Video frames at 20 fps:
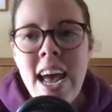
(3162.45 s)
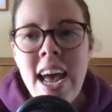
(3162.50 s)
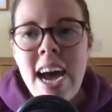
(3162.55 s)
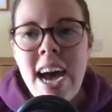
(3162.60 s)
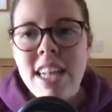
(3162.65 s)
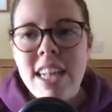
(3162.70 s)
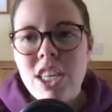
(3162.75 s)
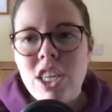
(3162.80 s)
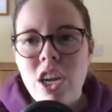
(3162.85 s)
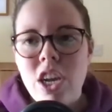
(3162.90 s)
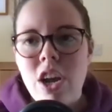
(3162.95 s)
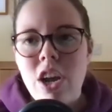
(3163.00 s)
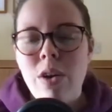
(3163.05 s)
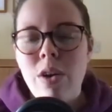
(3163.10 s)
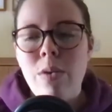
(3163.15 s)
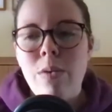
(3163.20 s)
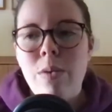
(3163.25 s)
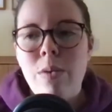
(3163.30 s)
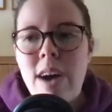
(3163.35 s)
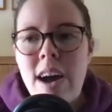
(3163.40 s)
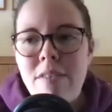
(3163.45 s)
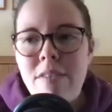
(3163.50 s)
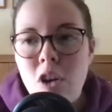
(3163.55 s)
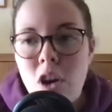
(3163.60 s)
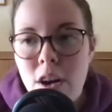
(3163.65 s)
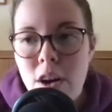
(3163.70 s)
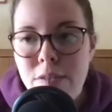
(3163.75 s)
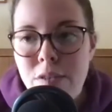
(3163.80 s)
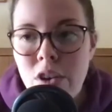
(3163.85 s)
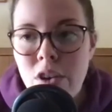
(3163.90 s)
And so I've
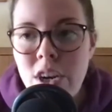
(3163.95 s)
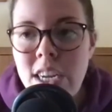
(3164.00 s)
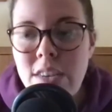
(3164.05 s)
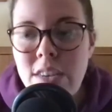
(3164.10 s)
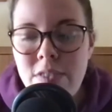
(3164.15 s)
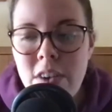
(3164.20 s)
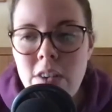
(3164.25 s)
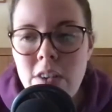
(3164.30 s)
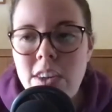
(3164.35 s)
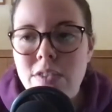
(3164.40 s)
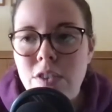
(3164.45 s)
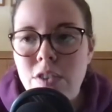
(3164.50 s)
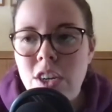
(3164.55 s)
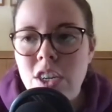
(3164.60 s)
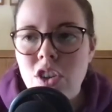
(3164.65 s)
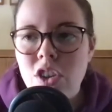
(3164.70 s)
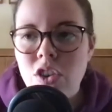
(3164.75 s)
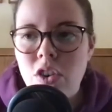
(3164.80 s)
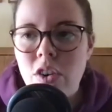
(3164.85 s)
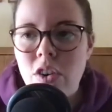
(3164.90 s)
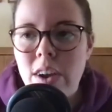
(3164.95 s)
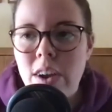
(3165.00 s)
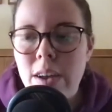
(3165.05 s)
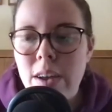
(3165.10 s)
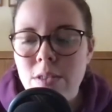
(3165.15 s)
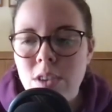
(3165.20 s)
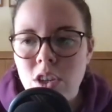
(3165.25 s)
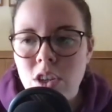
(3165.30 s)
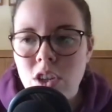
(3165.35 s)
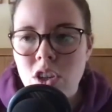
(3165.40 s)
got a very funny story. It
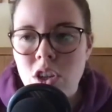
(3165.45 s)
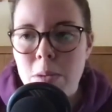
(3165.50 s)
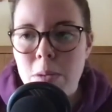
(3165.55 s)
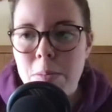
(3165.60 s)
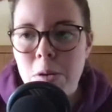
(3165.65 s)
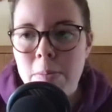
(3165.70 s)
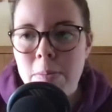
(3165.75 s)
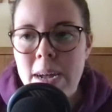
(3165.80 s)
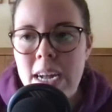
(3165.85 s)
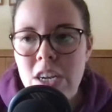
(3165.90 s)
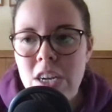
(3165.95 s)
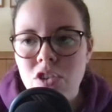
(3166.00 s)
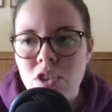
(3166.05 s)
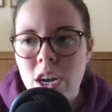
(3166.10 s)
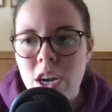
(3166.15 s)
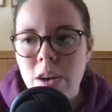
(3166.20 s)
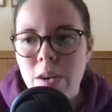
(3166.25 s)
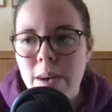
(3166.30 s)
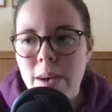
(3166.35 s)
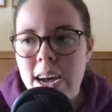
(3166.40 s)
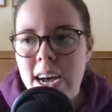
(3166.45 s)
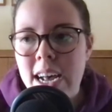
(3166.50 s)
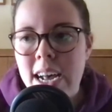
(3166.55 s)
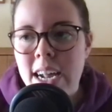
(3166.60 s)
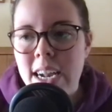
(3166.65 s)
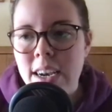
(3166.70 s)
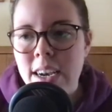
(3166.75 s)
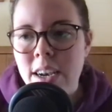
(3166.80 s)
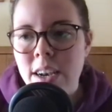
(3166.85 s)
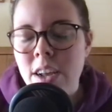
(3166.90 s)
was at Stockport Metro,
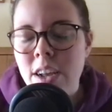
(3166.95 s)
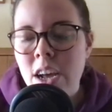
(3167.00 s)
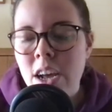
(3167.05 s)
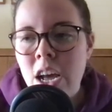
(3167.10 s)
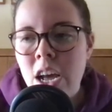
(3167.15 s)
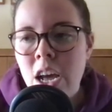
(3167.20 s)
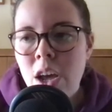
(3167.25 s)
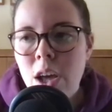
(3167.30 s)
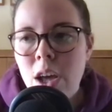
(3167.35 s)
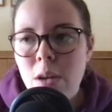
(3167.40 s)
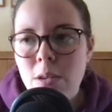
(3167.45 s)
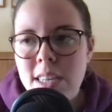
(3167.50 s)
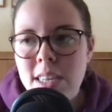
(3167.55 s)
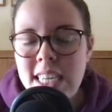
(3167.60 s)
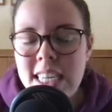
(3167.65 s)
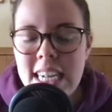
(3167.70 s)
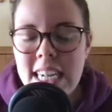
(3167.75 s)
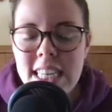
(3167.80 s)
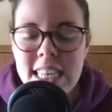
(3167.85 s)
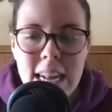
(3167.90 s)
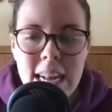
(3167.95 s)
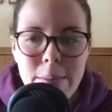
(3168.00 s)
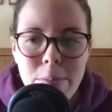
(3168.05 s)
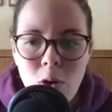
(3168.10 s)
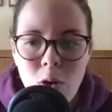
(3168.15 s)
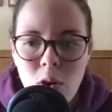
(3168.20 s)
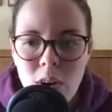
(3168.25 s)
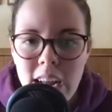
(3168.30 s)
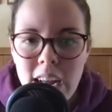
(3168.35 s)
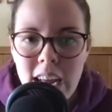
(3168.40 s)
and it was a Saturday
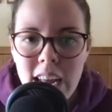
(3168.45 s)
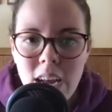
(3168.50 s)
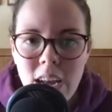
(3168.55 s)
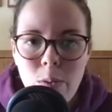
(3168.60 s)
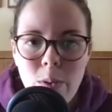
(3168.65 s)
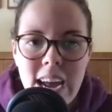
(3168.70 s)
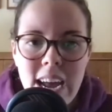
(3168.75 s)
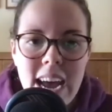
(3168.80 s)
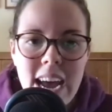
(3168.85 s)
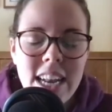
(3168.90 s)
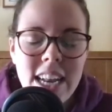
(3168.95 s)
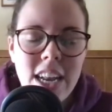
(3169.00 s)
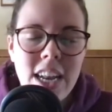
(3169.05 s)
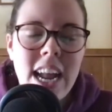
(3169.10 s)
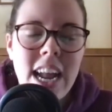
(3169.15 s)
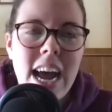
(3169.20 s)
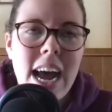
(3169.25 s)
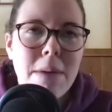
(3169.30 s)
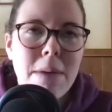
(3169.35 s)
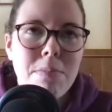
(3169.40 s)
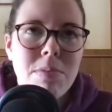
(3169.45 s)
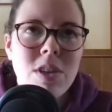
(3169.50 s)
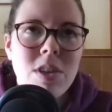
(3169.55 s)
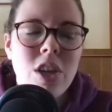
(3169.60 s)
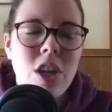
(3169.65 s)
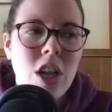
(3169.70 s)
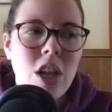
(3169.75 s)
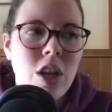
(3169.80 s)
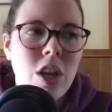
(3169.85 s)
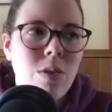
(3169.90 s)
morning. We had an
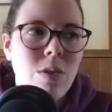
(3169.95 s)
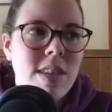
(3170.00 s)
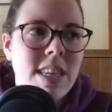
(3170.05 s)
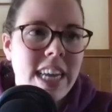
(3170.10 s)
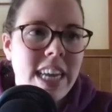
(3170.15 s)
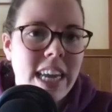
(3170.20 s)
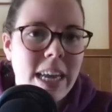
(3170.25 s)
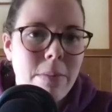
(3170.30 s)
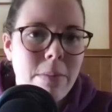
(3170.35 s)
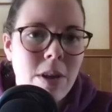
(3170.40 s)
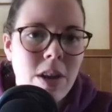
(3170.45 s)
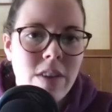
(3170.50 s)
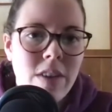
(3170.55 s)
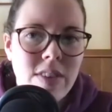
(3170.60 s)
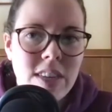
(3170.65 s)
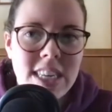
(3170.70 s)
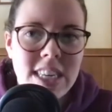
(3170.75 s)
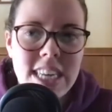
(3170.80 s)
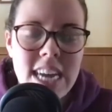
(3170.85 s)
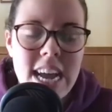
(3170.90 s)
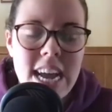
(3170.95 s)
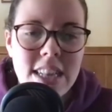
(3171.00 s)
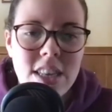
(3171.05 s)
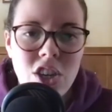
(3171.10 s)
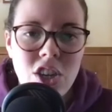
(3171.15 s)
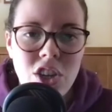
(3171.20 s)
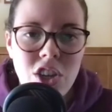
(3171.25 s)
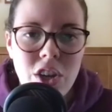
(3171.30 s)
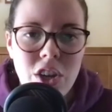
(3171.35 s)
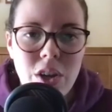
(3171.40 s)
absolute demon of a set
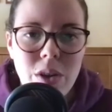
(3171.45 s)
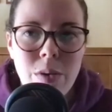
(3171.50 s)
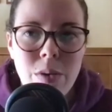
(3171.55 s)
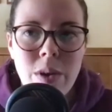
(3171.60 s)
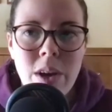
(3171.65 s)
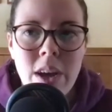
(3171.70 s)
to do.